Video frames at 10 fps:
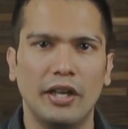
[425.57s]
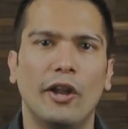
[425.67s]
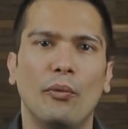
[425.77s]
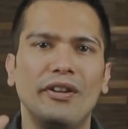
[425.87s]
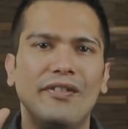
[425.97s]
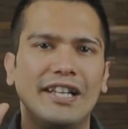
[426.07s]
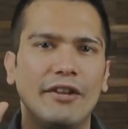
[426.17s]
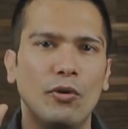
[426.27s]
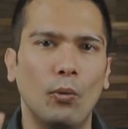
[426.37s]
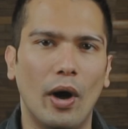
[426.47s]
Now, we will
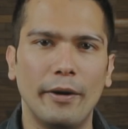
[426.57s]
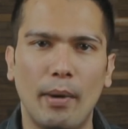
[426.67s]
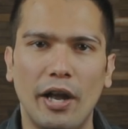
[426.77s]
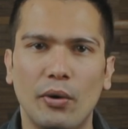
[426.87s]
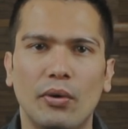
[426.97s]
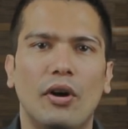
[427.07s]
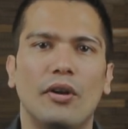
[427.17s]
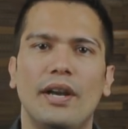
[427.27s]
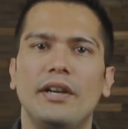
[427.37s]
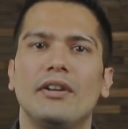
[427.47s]
give you one bio,
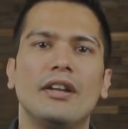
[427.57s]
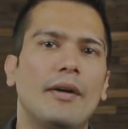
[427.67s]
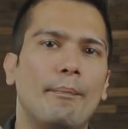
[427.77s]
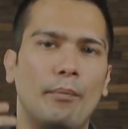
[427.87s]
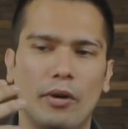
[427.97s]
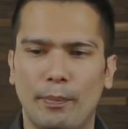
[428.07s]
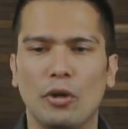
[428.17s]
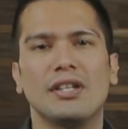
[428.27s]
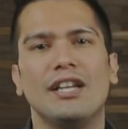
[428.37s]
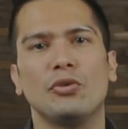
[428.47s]
alright,
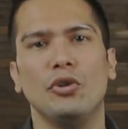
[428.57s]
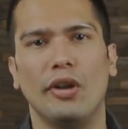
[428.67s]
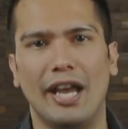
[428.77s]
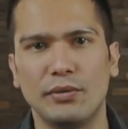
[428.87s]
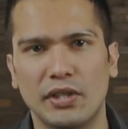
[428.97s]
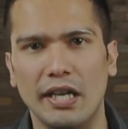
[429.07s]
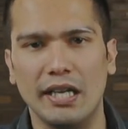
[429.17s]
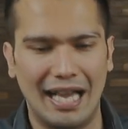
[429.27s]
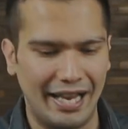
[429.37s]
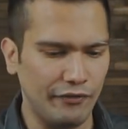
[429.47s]
personalized to your
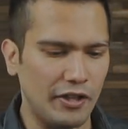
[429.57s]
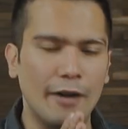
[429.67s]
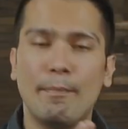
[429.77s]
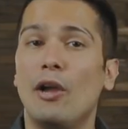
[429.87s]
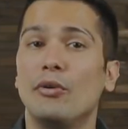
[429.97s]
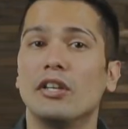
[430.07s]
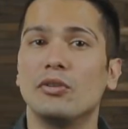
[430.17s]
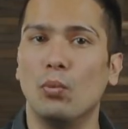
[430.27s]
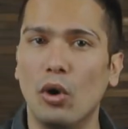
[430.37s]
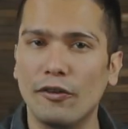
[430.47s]
lifestyle. And if that bio
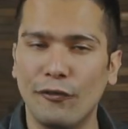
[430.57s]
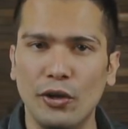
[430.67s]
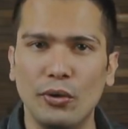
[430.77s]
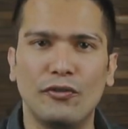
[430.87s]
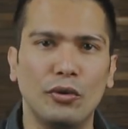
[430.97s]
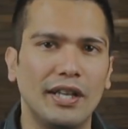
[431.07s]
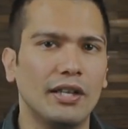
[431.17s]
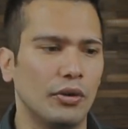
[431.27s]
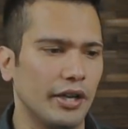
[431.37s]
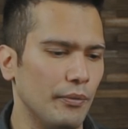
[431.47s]
doesn't work for you, if you
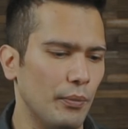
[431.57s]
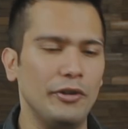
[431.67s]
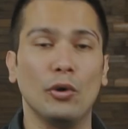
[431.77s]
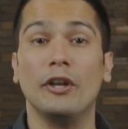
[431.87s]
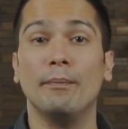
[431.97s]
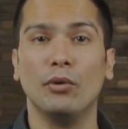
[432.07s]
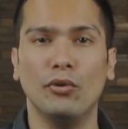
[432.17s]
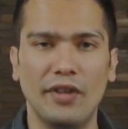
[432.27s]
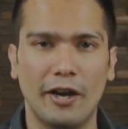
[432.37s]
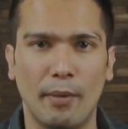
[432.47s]
think, okay, you can
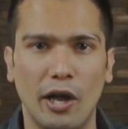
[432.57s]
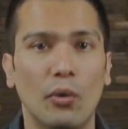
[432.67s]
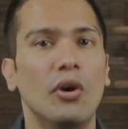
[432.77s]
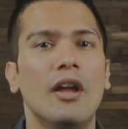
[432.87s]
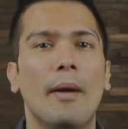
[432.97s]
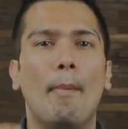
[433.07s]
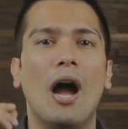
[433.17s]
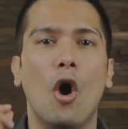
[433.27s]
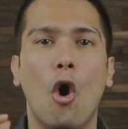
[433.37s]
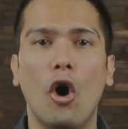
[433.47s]
improve that bio,
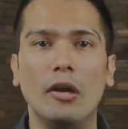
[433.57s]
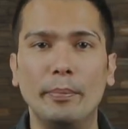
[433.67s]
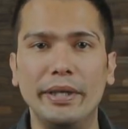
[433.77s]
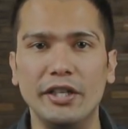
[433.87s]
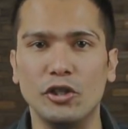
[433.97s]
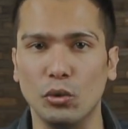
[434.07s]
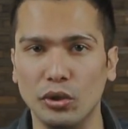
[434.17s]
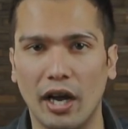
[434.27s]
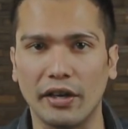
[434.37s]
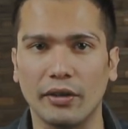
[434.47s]
by all means do
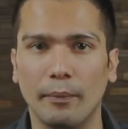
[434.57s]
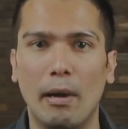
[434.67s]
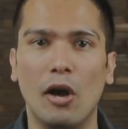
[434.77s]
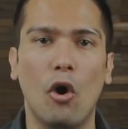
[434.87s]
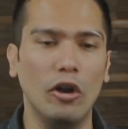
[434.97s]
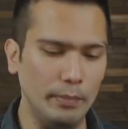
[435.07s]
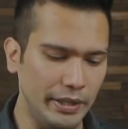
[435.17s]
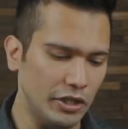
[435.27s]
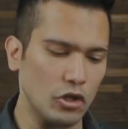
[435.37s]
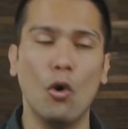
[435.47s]
that. By all
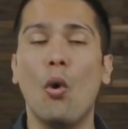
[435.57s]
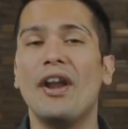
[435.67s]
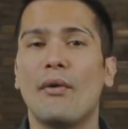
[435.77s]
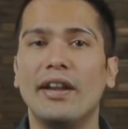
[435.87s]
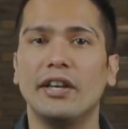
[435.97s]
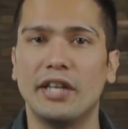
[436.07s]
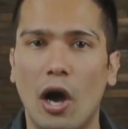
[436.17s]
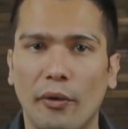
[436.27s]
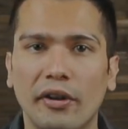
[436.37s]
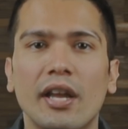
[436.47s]
means, go and write it
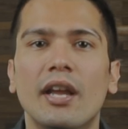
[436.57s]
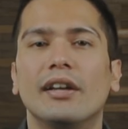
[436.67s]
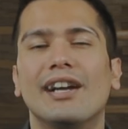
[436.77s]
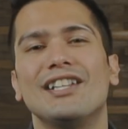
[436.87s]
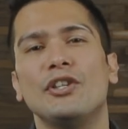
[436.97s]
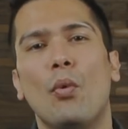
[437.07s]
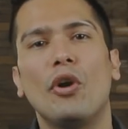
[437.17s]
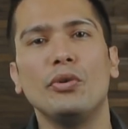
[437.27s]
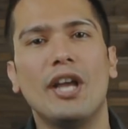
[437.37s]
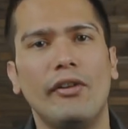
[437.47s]
down. Guys, you
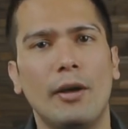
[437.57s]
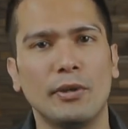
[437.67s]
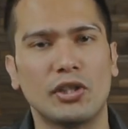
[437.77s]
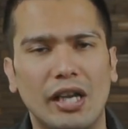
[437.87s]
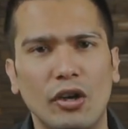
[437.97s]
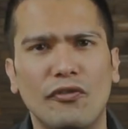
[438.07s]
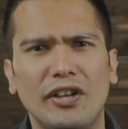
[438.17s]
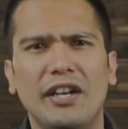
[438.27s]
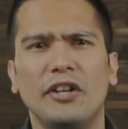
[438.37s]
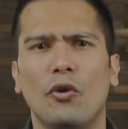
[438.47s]
want to develop a skill of
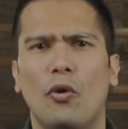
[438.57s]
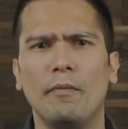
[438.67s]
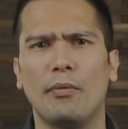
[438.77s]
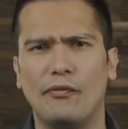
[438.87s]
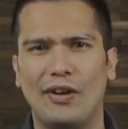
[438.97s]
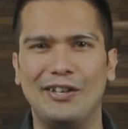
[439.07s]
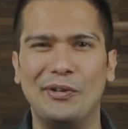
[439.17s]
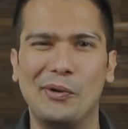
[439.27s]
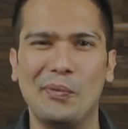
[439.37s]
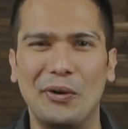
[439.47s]
creating your own profile. You
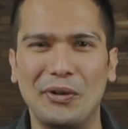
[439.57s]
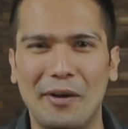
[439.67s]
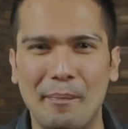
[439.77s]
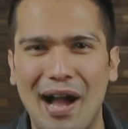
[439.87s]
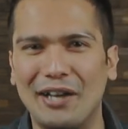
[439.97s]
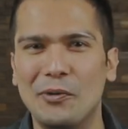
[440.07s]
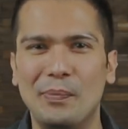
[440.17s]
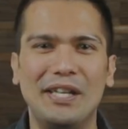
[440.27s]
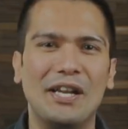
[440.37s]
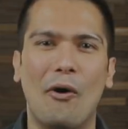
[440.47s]
don't want to come back to
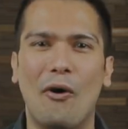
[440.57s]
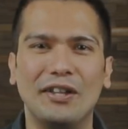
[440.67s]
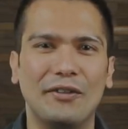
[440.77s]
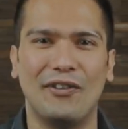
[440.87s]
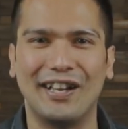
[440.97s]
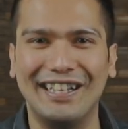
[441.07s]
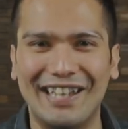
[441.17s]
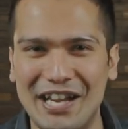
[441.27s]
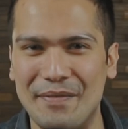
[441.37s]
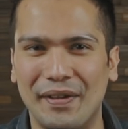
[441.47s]
me all the fucking
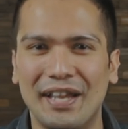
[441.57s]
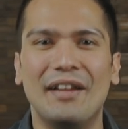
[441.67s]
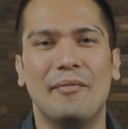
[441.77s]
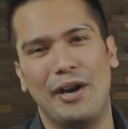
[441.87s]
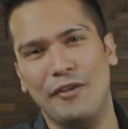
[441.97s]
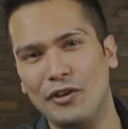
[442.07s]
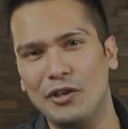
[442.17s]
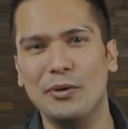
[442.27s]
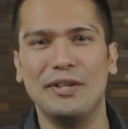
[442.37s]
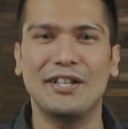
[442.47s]
time. But if you
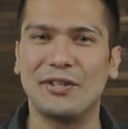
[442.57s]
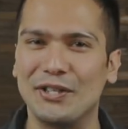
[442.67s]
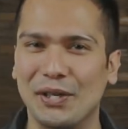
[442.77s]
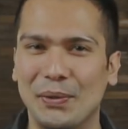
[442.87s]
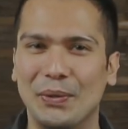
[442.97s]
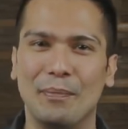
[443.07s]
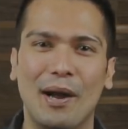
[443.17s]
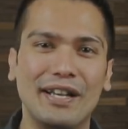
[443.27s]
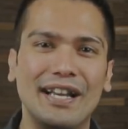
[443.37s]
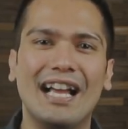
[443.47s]
do, that's also cool.
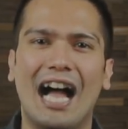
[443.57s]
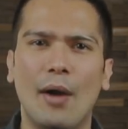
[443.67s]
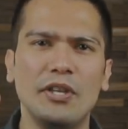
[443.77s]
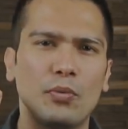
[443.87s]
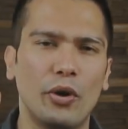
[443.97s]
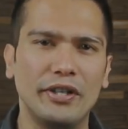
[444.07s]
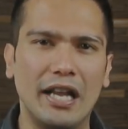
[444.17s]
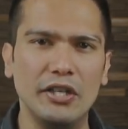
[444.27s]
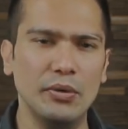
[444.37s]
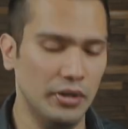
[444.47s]
But I would just want to
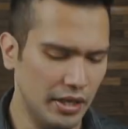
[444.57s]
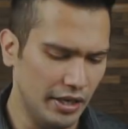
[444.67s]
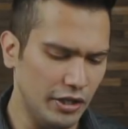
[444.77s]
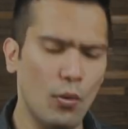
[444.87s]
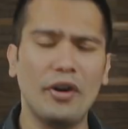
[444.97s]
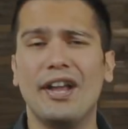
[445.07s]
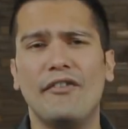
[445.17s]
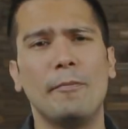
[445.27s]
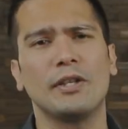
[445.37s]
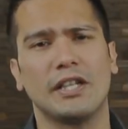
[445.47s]
tell you, you want to
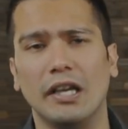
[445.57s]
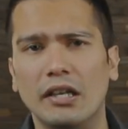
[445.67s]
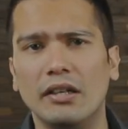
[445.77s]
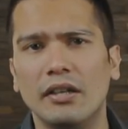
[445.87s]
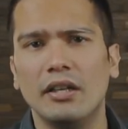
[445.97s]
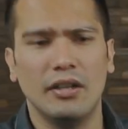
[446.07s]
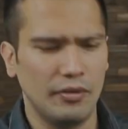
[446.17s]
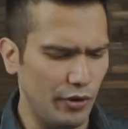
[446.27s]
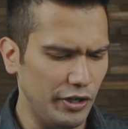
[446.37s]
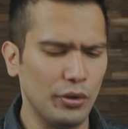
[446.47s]
develop a skill
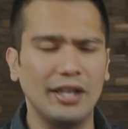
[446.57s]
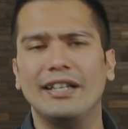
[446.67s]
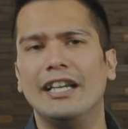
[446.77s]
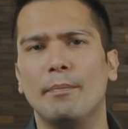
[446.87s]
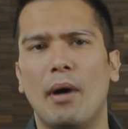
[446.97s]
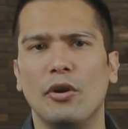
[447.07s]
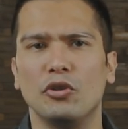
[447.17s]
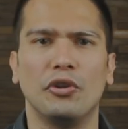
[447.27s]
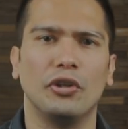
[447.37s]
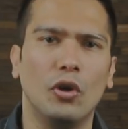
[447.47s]
where you can create bios
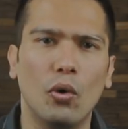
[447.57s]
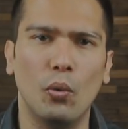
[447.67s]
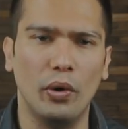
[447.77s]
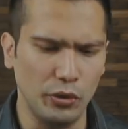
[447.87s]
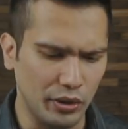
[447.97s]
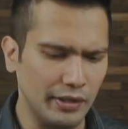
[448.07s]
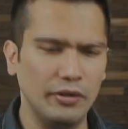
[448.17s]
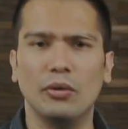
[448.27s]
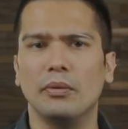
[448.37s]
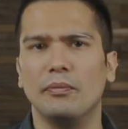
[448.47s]
on the go, where you can,
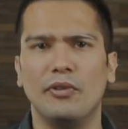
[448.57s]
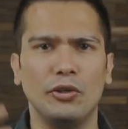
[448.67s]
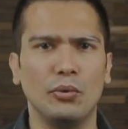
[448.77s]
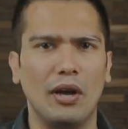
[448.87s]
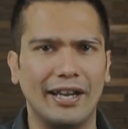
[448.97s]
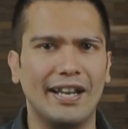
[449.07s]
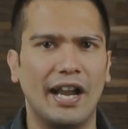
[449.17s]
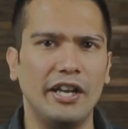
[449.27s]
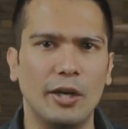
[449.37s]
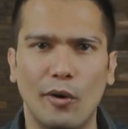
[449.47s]
where you get an
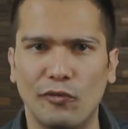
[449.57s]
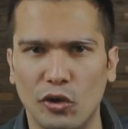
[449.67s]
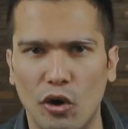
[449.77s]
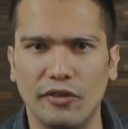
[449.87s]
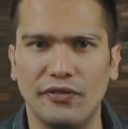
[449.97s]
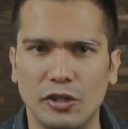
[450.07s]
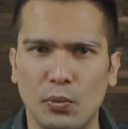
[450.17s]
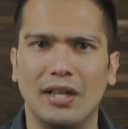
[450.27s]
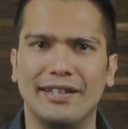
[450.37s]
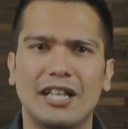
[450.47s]
idea about photography as
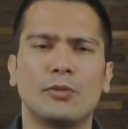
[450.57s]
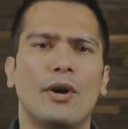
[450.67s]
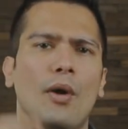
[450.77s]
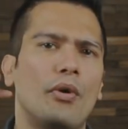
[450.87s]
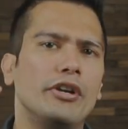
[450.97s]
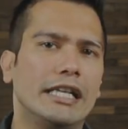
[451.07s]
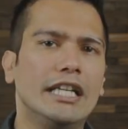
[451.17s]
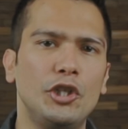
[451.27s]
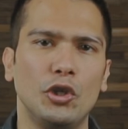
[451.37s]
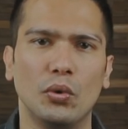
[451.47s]
well. That's what I want to
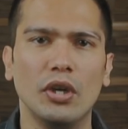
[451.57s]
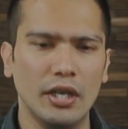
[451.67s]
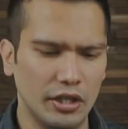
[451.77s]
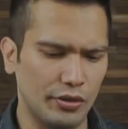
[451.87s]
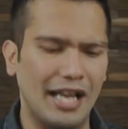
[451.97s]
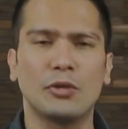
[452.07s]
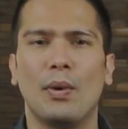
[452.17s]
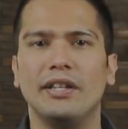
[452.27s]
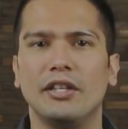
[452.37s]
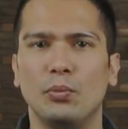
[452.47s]
teach you. So that's
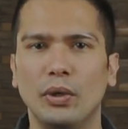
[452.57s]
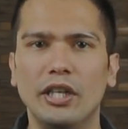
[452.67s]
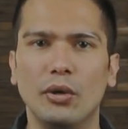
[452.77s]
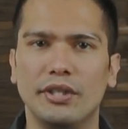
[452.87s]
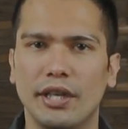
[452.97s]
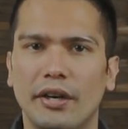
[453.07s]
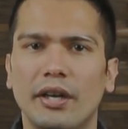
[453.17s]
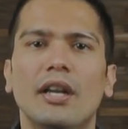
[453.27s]
why this video is here.